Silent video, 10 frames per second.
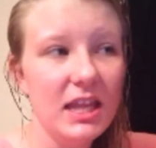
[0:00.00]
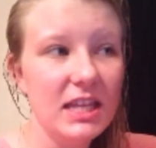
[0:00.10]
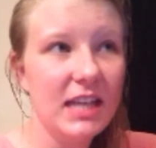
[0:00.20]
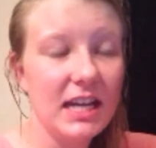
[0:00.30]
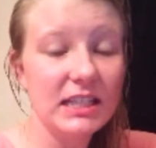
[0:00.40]

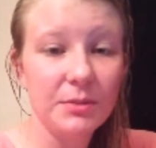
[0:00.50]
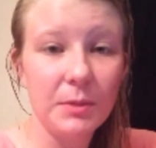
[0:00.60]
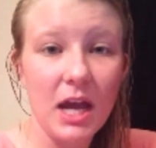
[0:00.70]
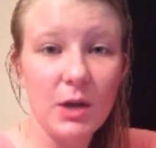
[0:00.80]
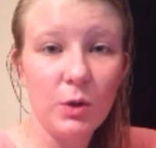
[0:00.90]
Then take some
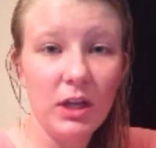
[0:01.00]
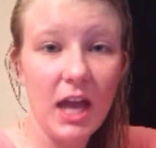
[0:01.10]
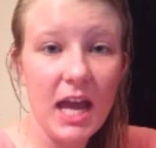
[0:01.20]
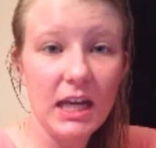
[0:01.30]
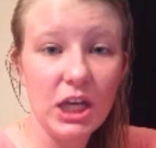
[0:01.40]
NyQuil
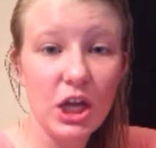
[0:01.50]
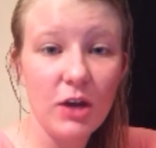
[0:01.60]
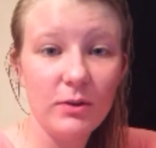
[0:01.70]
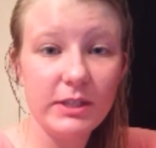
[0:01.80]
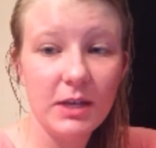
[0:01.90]
and
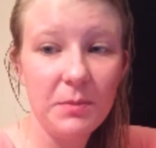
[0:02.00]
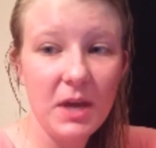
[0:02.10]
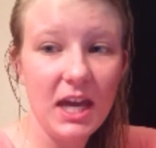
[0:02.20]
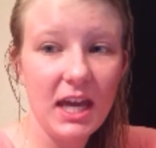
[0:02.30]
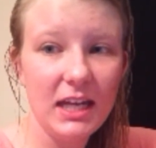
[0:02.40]
go to
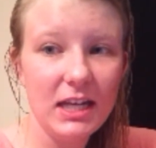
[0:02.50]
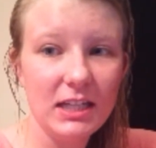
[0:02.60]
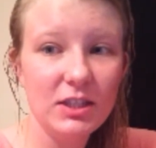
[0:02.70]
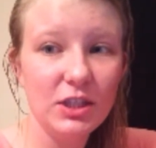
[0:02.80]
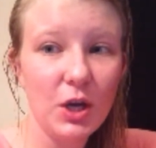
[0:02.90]
bed.
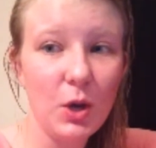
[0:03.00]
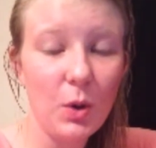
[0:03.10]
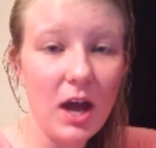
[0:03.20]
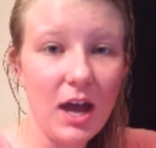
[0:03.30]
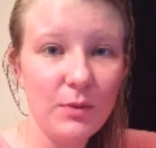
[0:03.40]

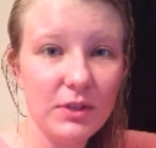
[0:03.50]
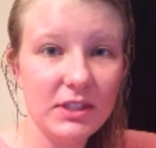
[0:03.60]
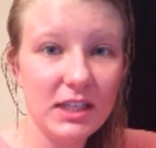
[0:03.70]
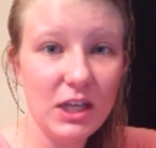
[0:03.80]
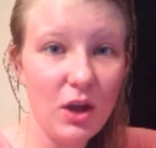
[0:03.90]
So I will
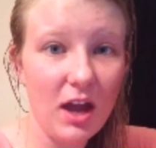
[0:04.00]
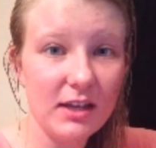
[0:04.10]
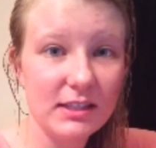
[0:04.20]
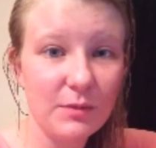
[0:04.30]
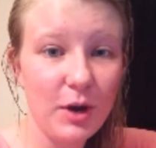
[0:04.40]
see you
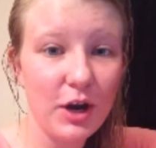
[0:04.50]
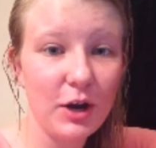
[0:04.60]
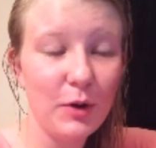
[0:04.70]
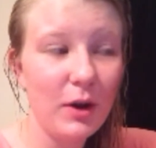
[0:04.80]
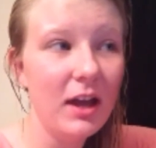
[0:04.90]
guys
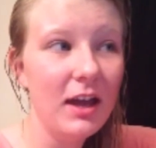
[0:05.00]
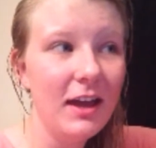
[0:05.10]
tomorrow.